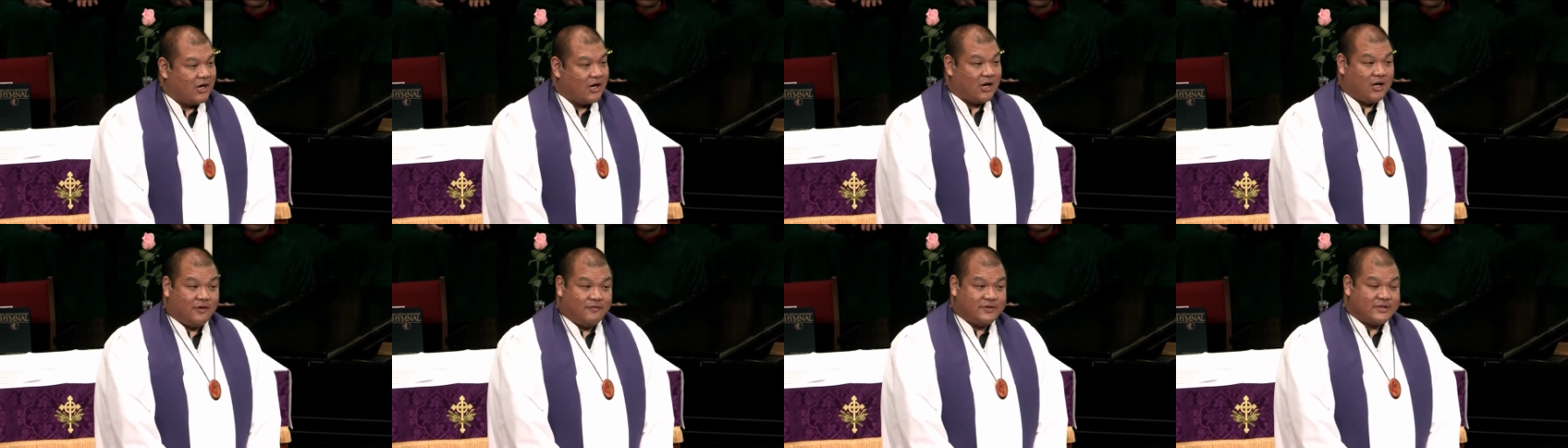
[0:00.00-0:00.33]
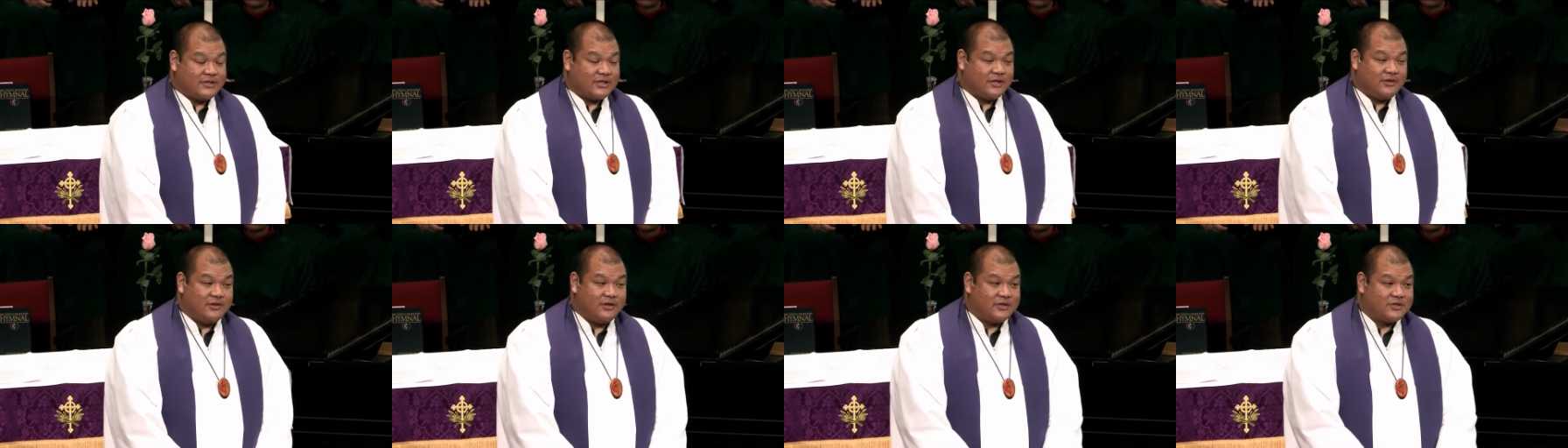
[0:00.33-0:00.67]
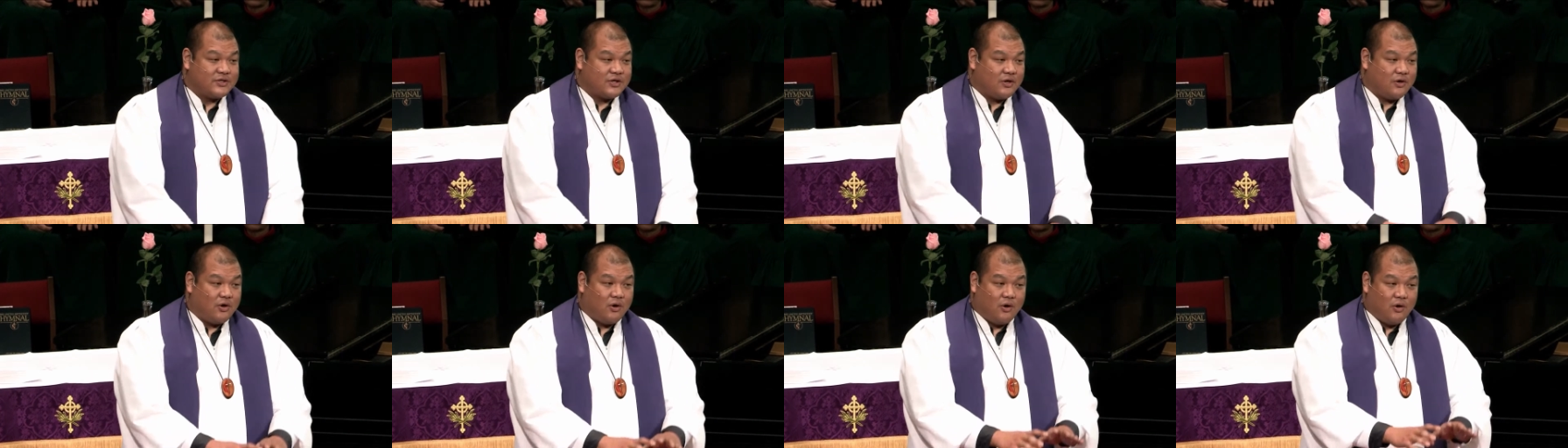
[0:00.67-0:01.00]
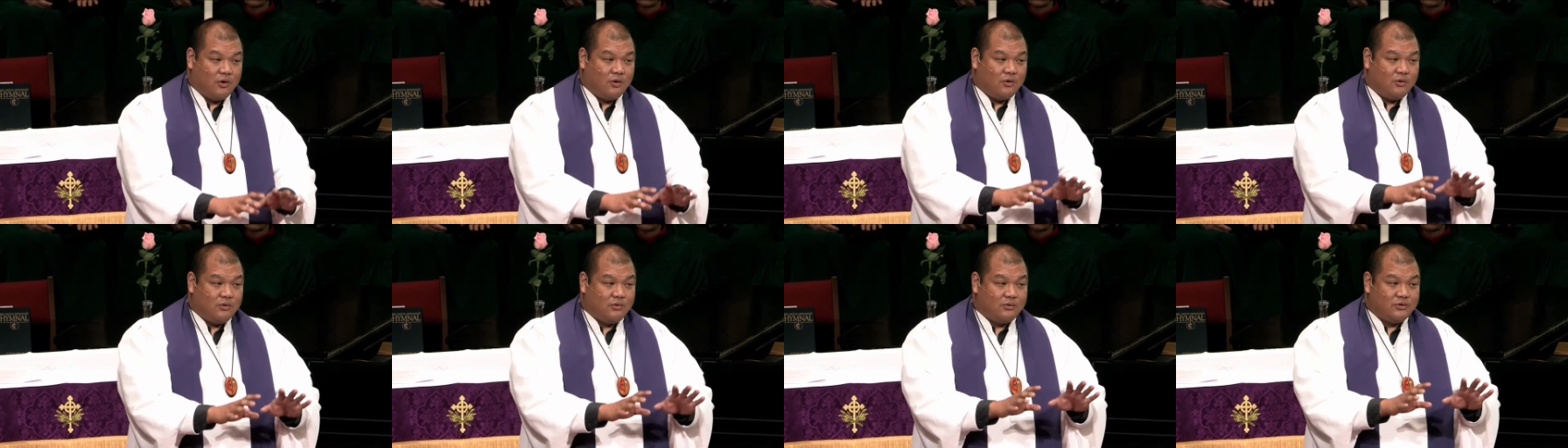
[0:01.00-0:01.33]
all of a sudden there's a
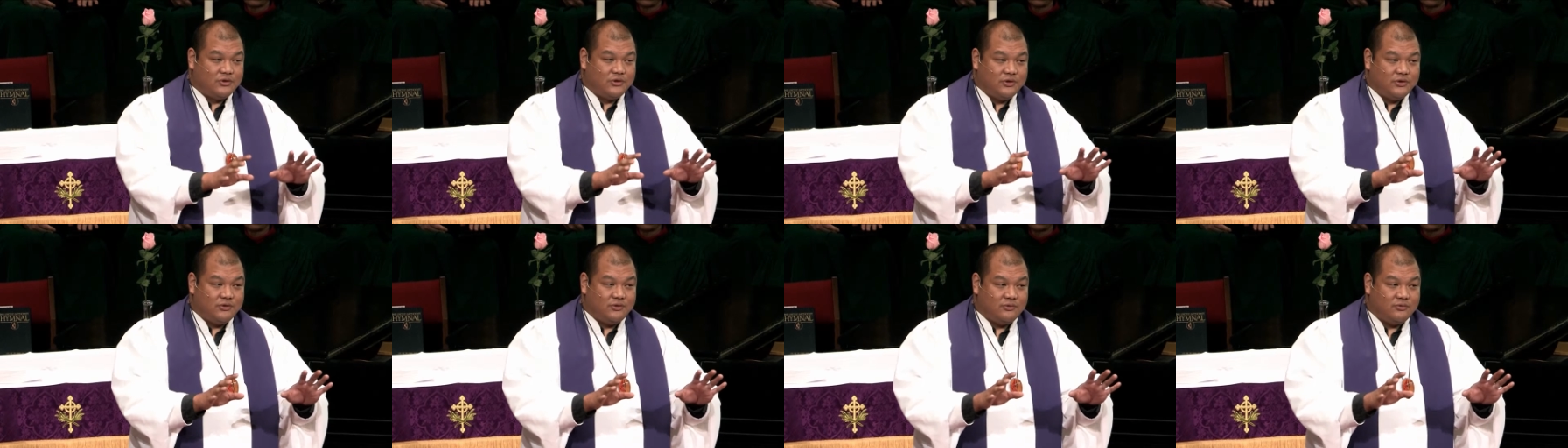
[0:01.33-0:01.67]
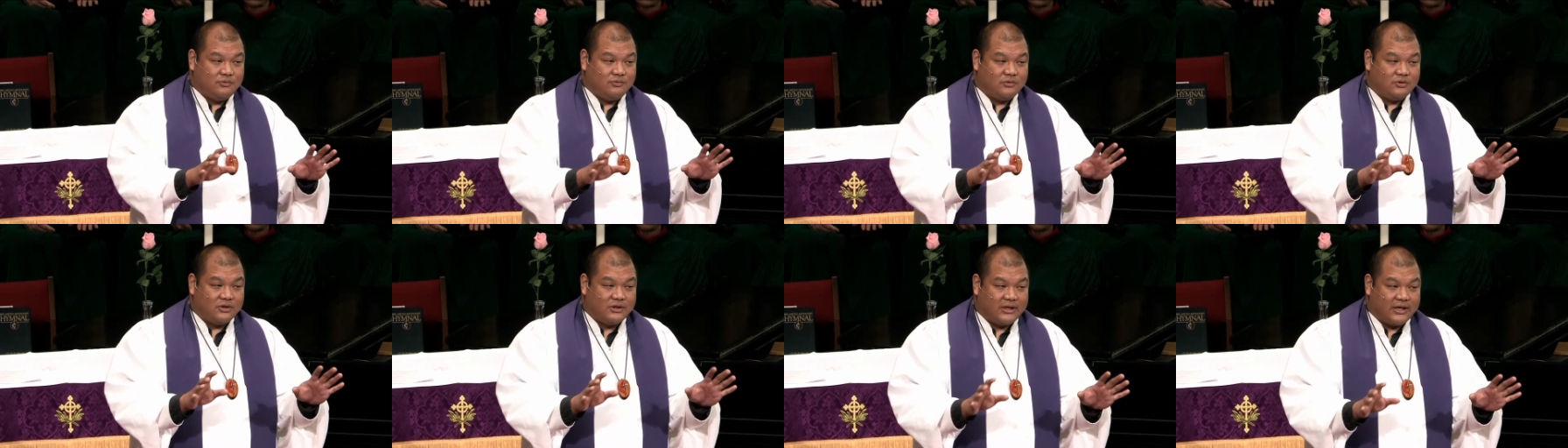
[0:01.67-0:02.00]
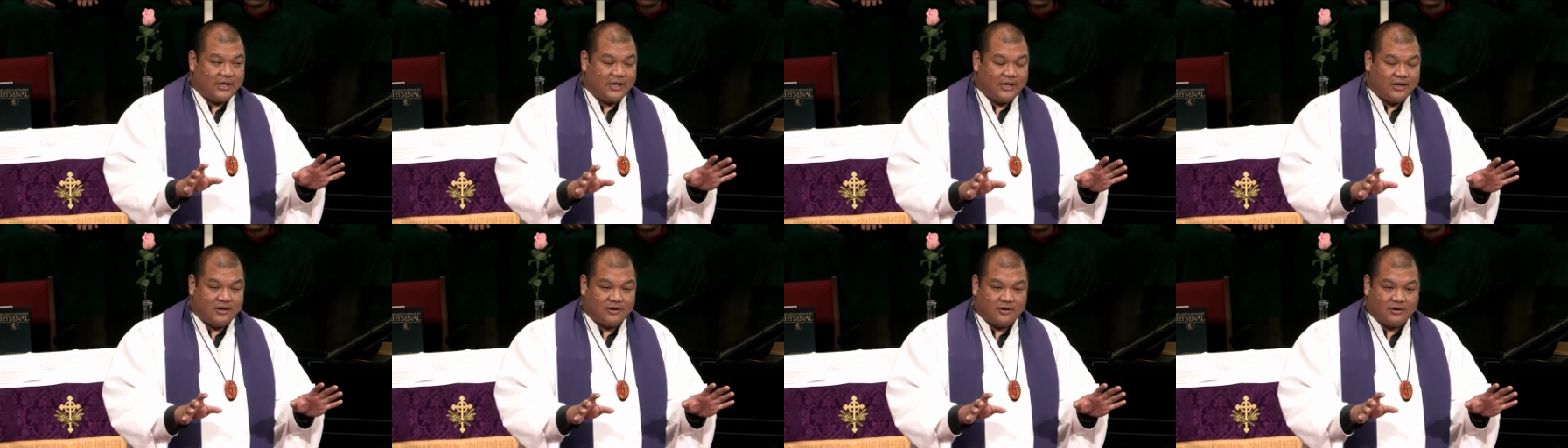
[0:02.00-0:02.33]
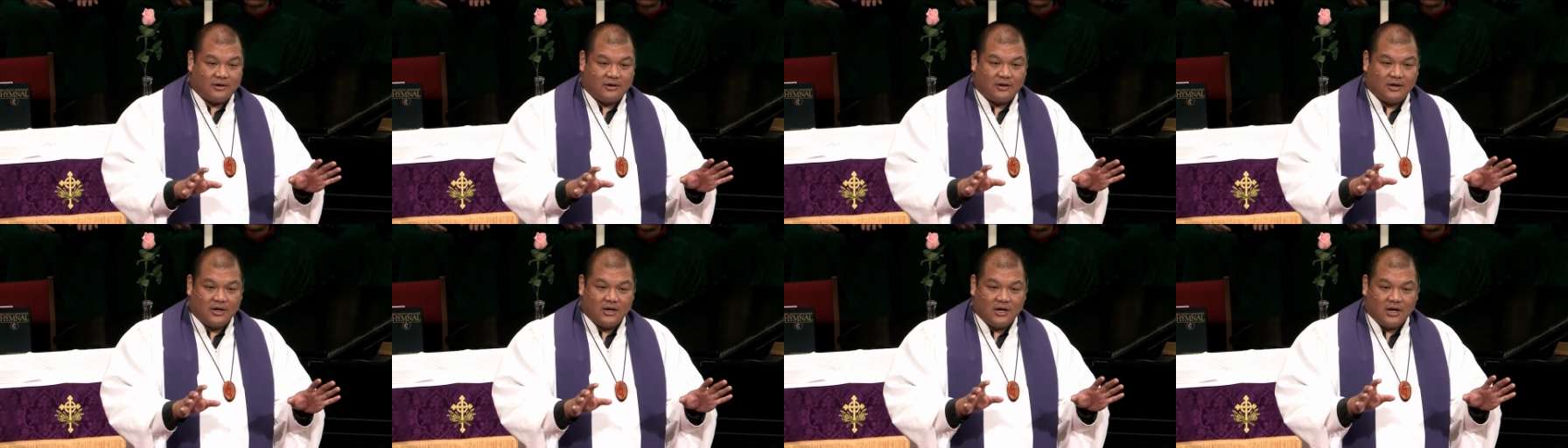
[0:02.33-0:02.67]
whole new
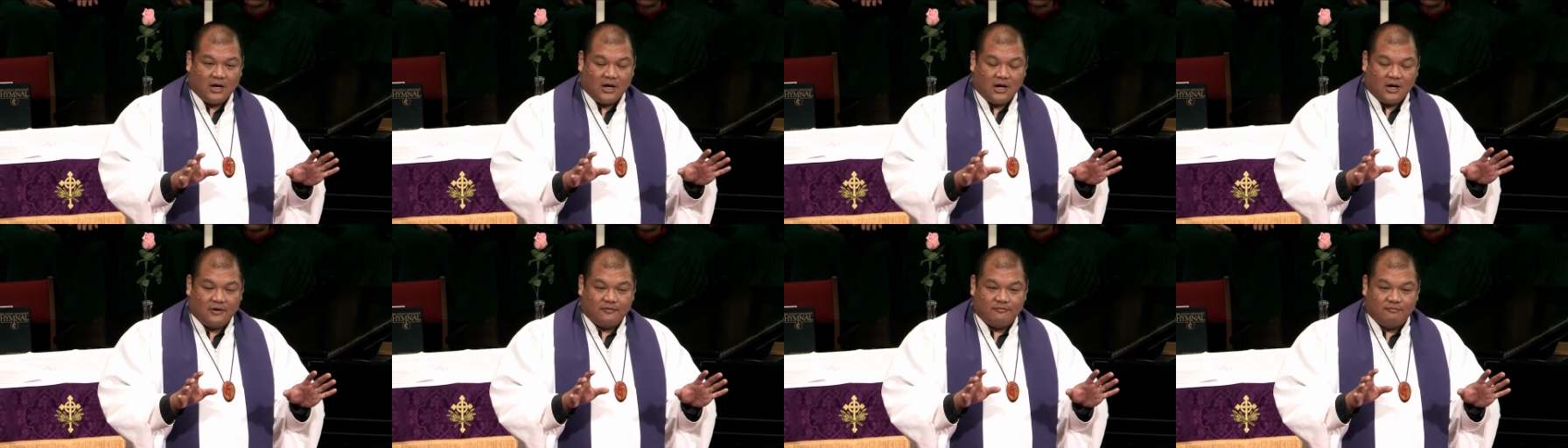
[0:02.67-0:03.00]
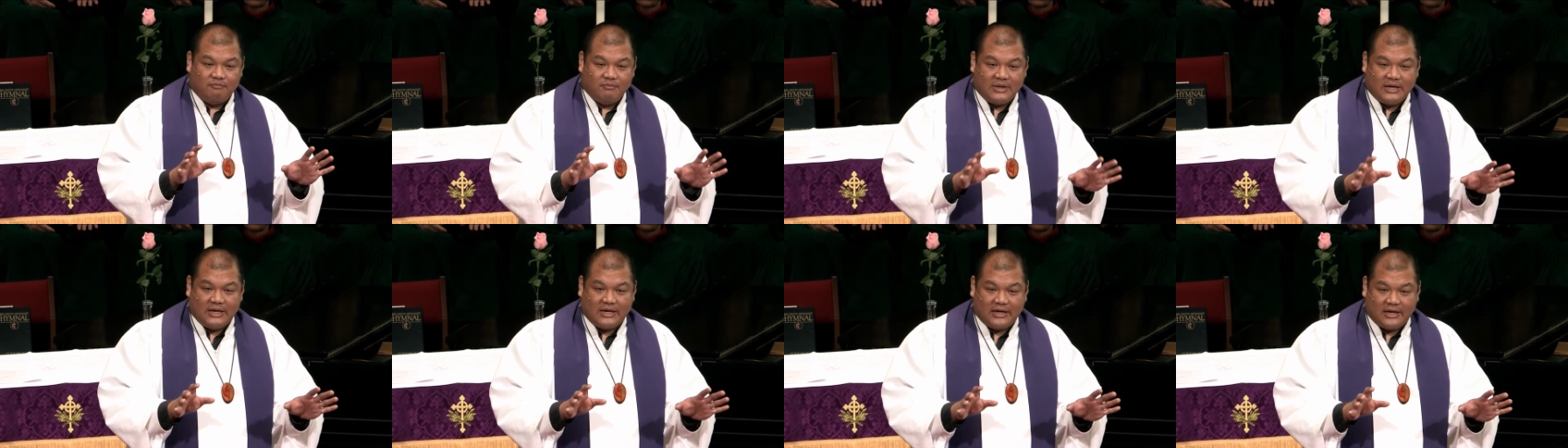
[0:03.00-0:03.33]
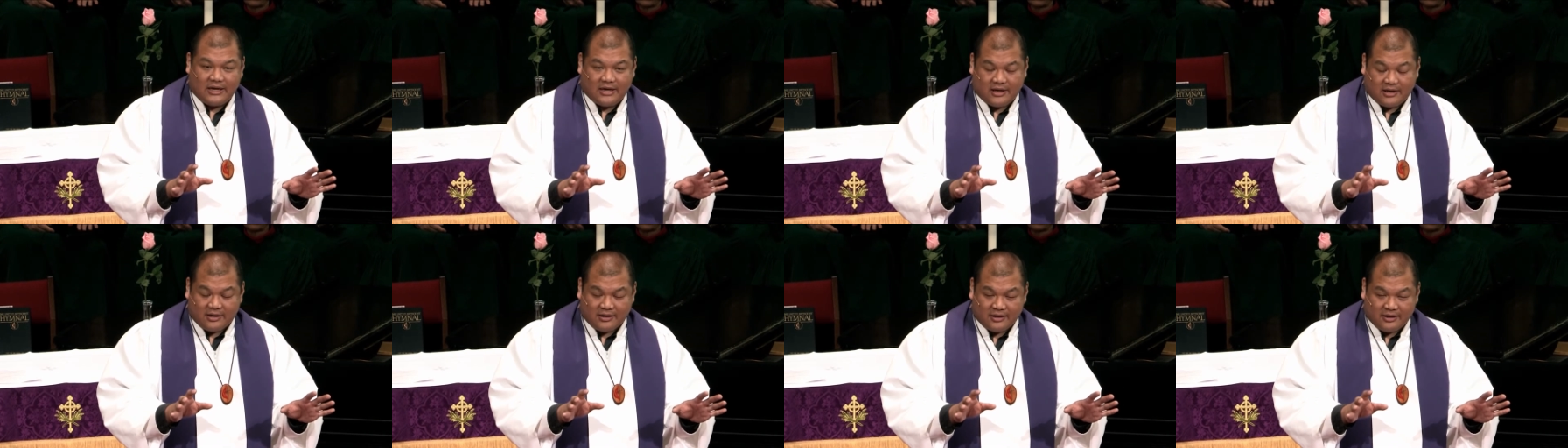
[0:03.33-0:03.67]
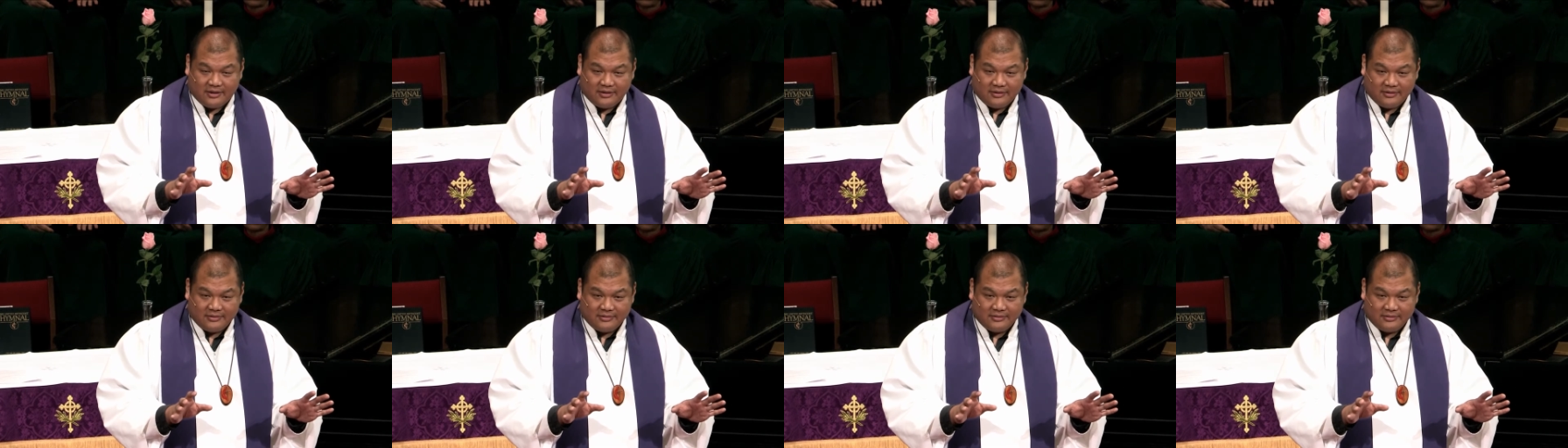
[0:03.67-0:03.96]
layer of meaning.